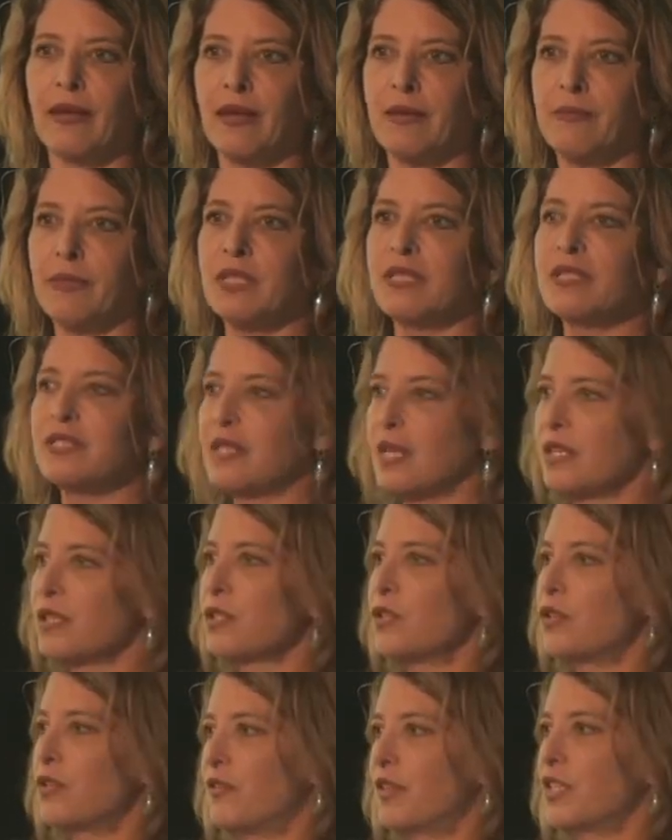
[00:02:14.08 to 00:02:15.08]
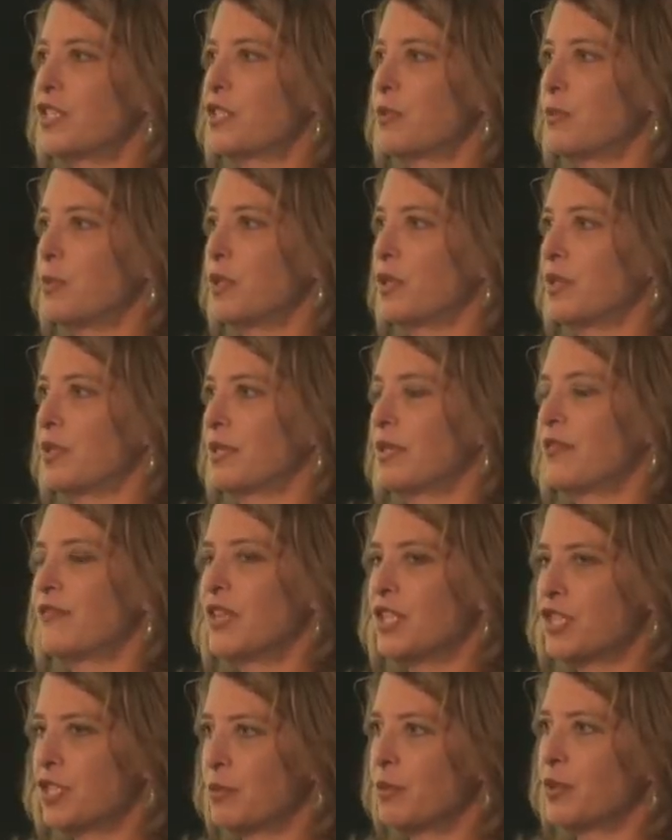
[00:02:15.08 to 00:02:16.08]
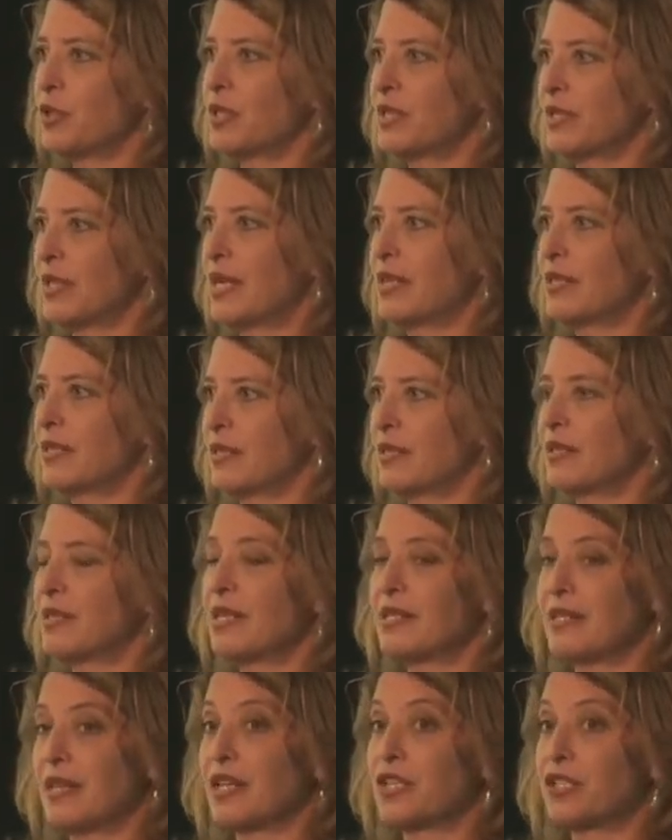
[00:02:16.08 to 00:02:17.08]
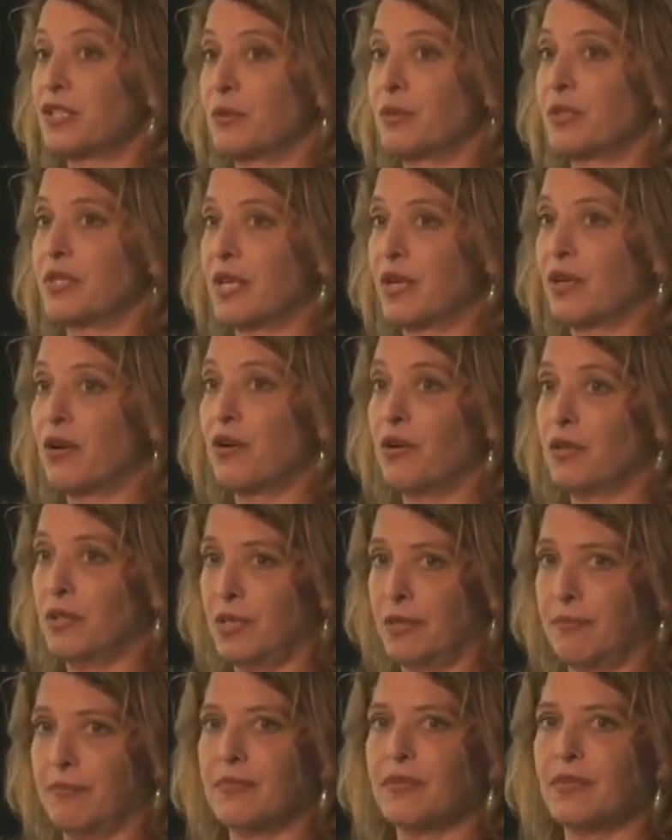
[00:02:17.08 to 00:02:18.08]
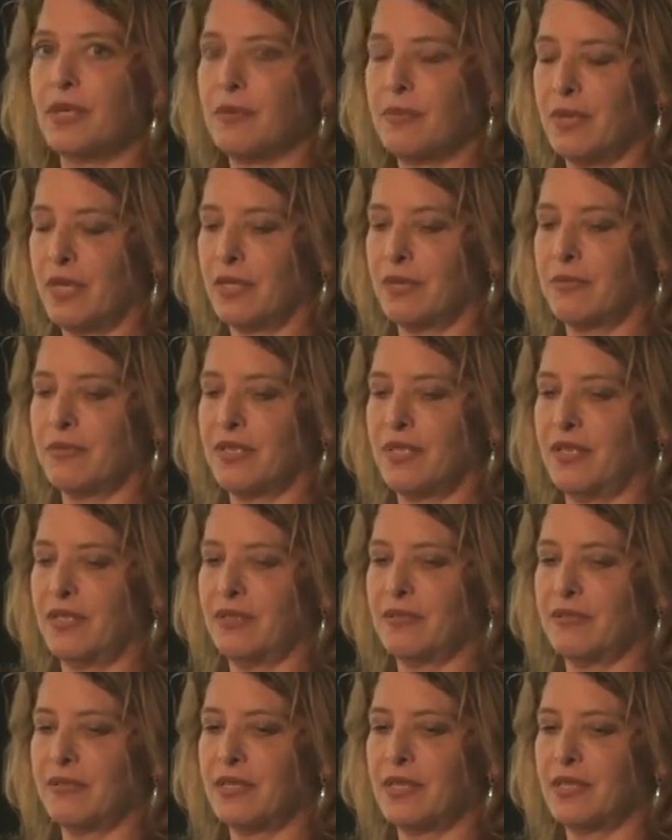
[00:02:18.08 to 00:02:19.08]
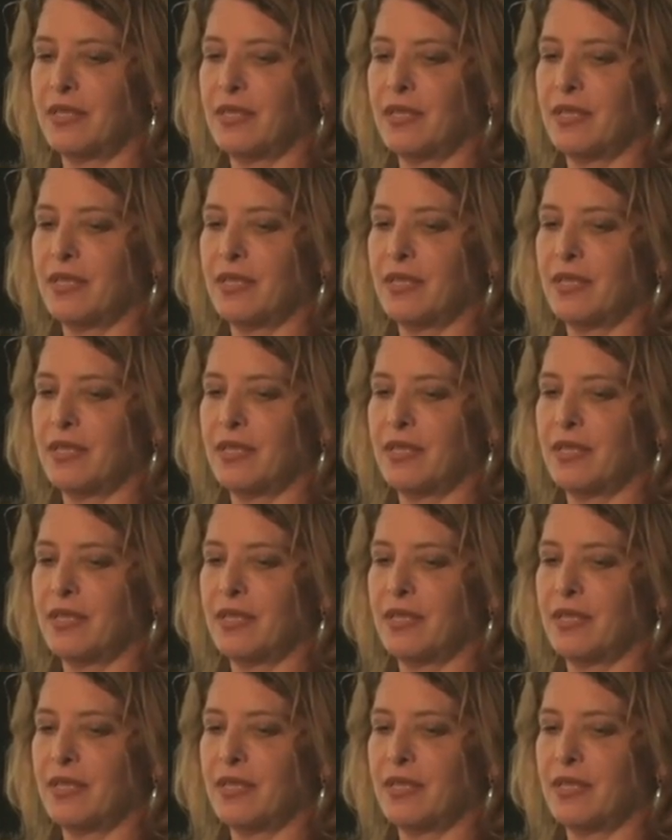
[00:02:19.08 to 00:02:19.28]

Amongst technical vegetable oil scientists, that's actually what they call them among themselves.